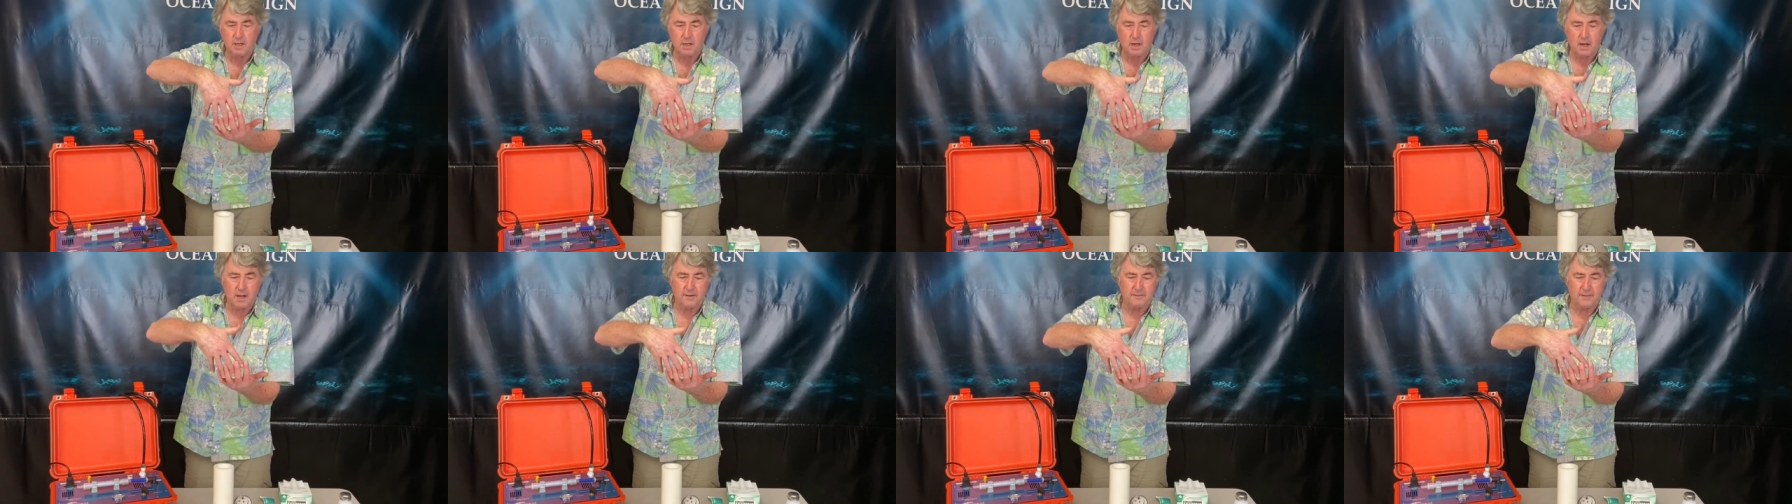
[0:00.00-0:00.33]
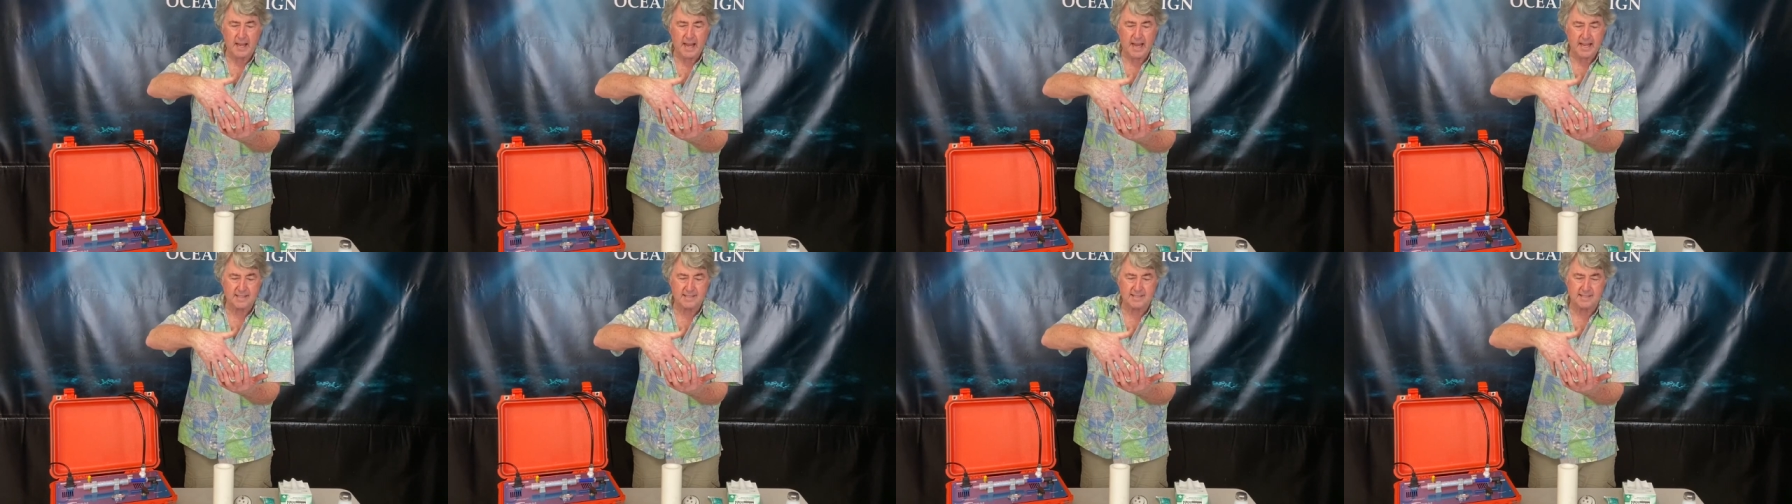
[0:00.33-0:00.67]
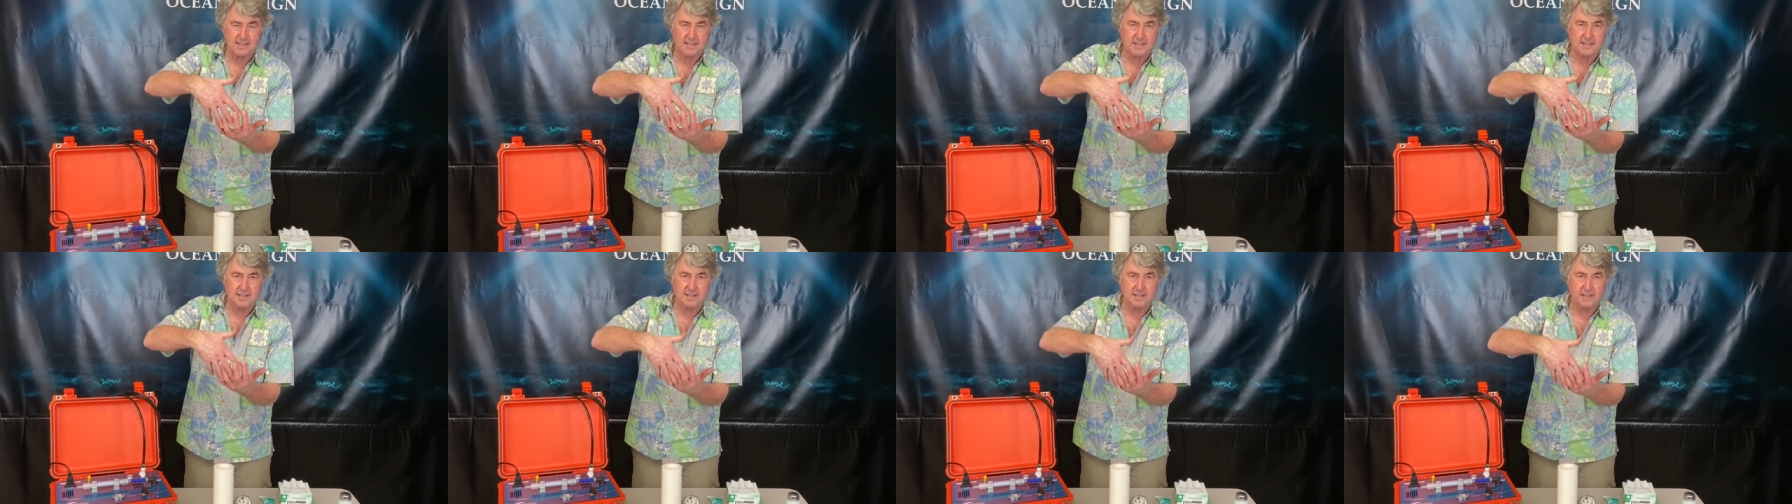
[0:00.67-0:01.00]
off
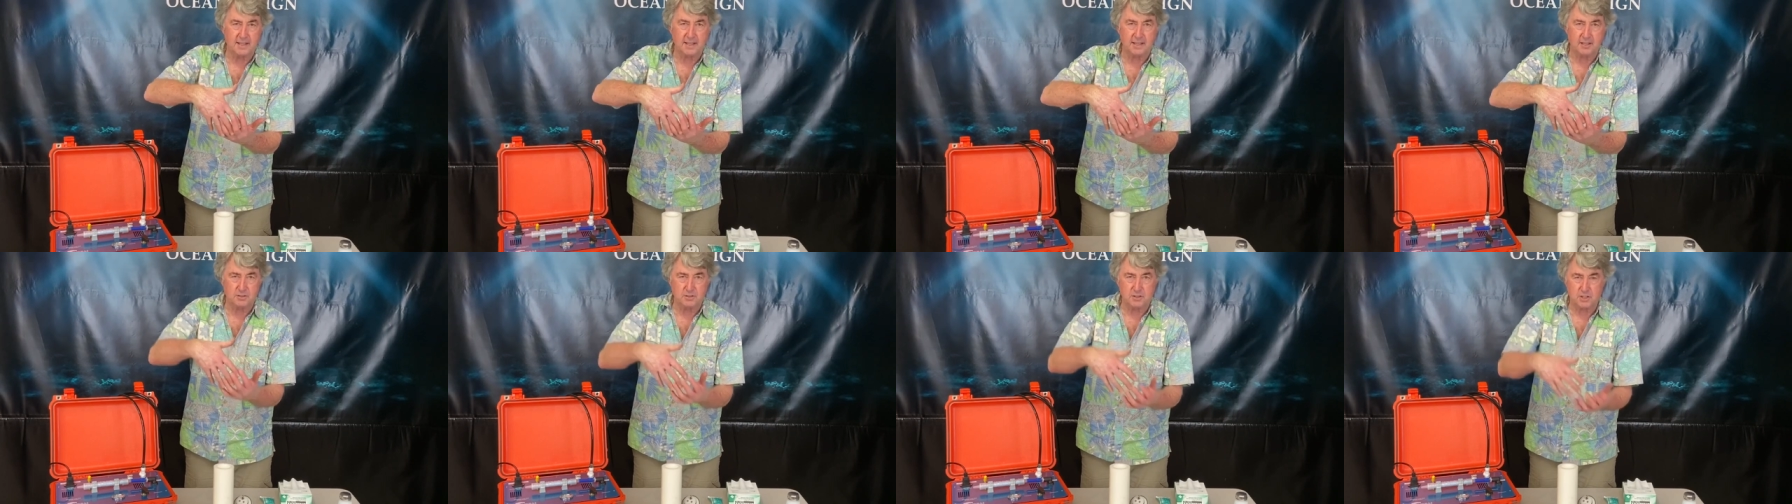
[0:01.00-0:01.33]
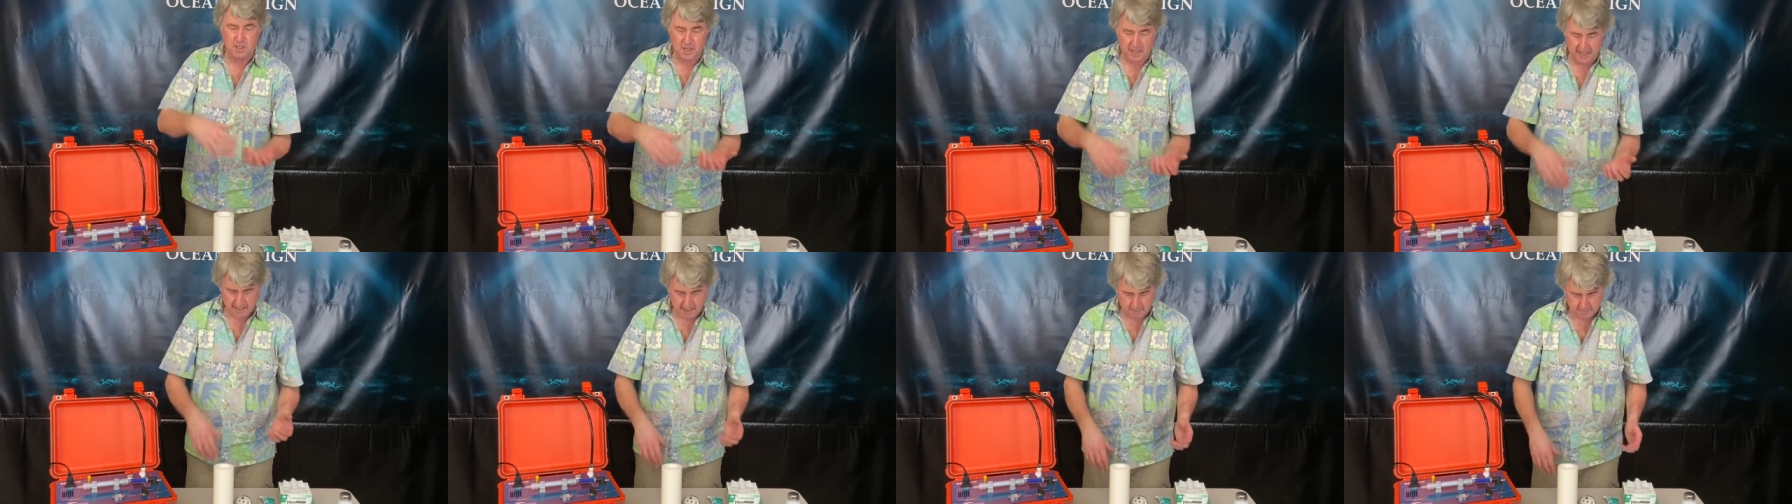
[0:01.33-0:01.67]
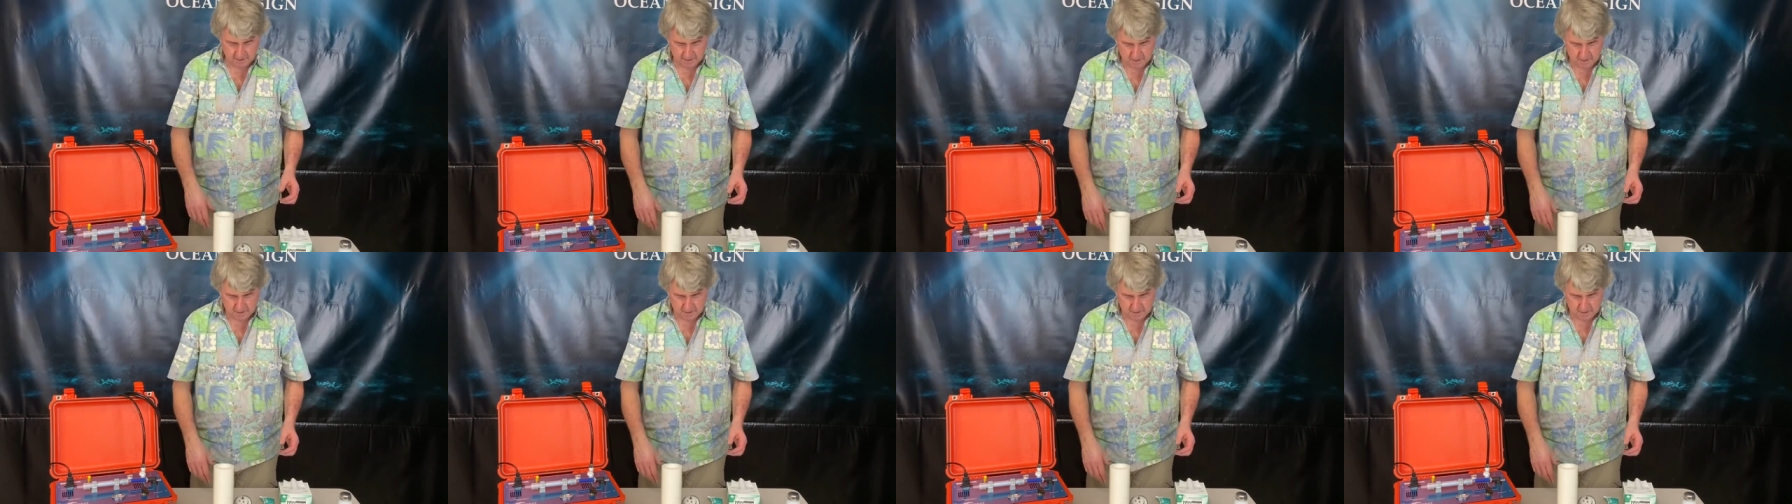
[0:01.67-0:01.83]
axis, it'll jam and